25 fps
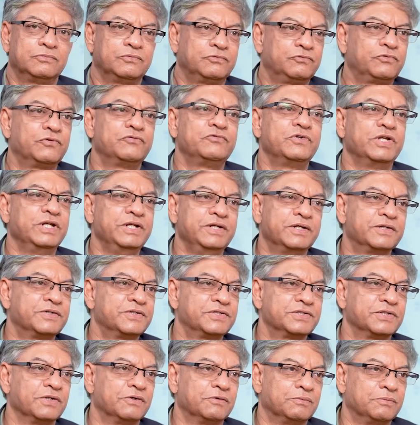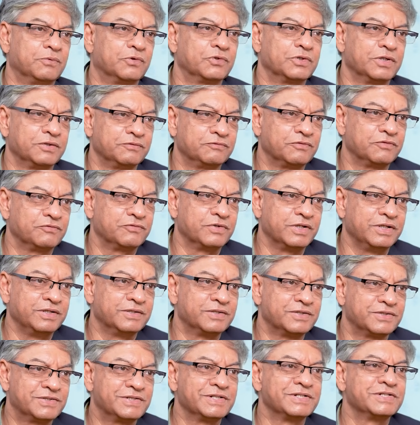50 years now, more than 50
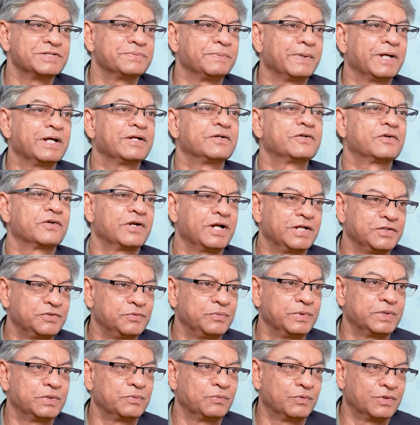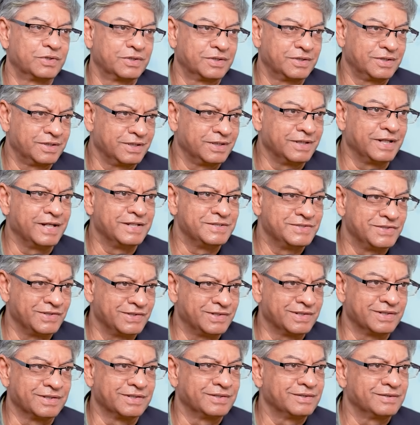years, since my undergraduate work in
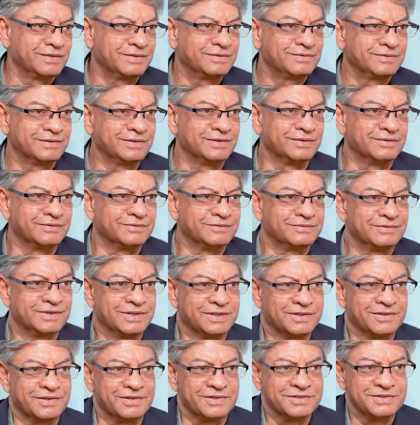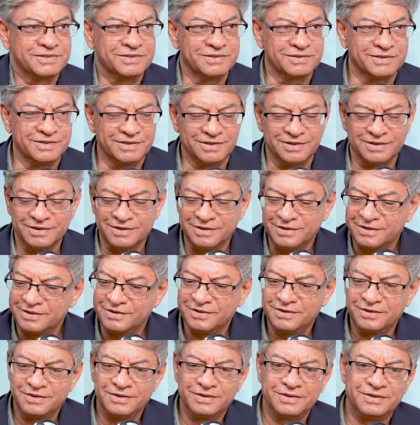ACTIC, you know, across the
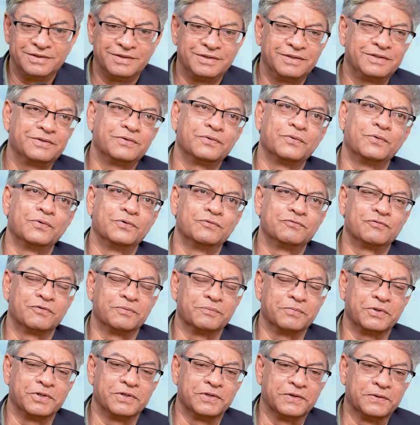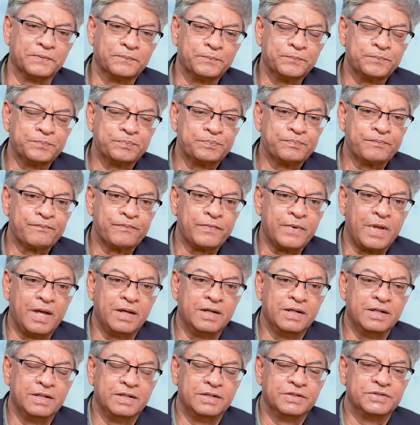road from here.
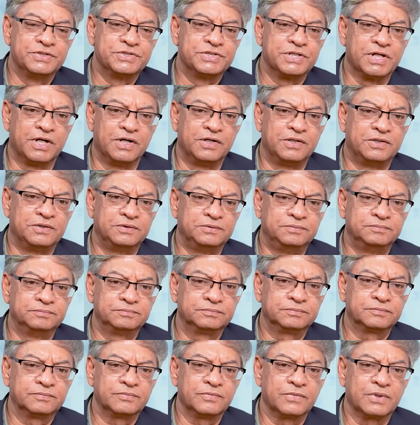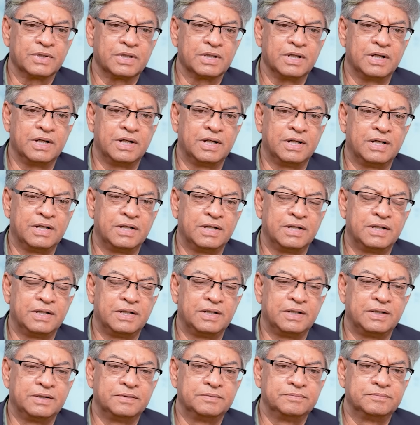So,
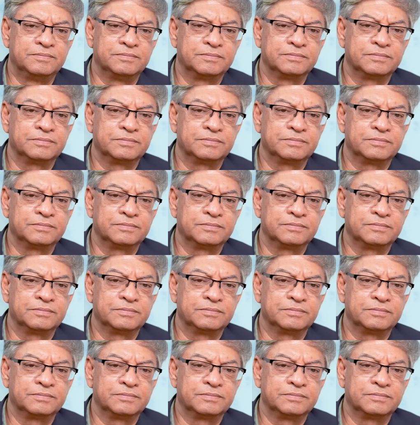so